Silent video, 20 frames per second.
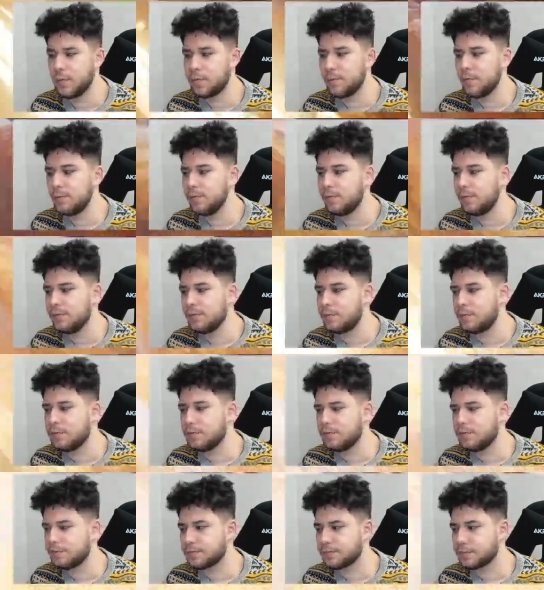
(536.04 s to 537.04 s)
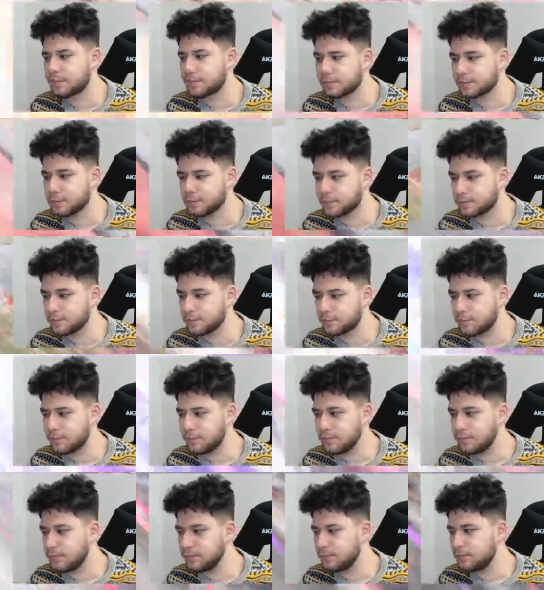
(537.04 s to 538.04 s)

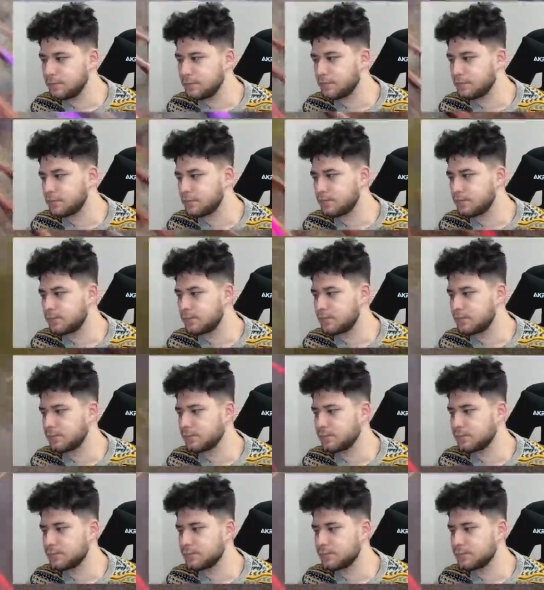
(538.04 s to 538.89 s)
(silence)